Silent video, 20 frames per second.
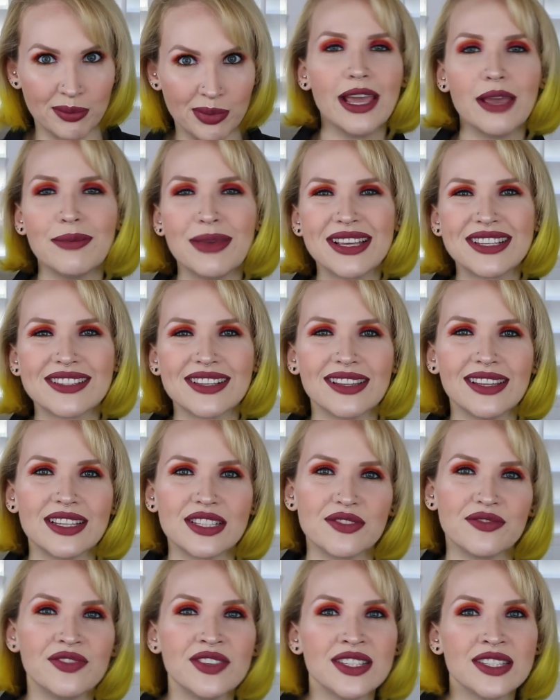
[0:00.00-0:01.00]
It makes it
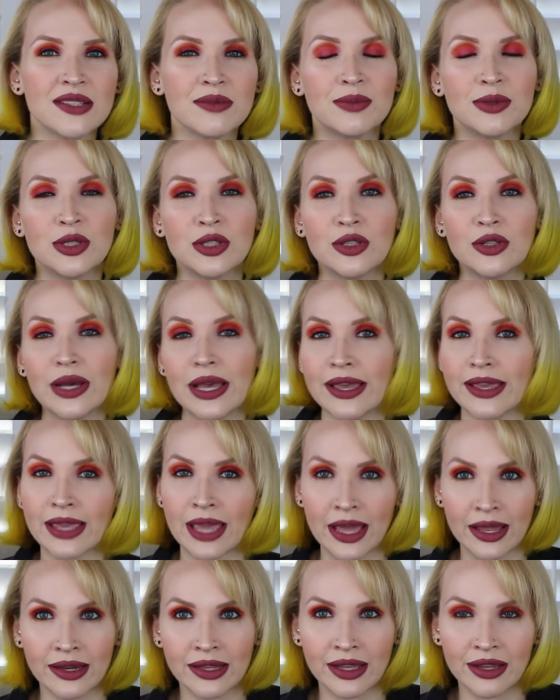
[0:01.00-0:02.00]
less visible. It
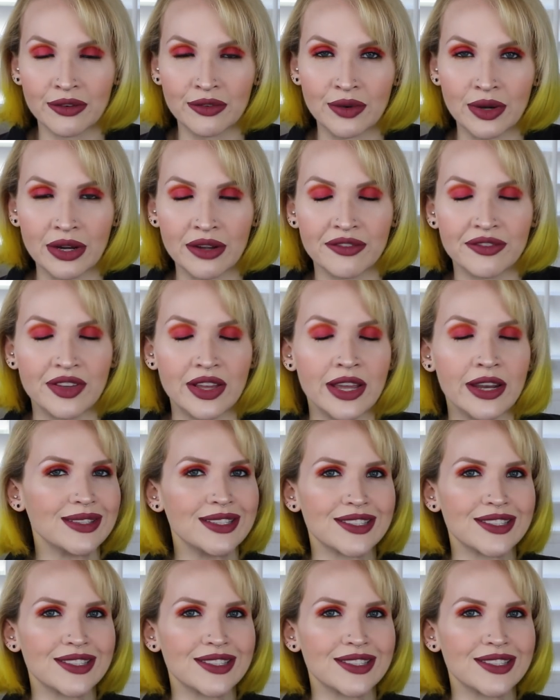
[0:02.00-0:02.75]
can get rid of it.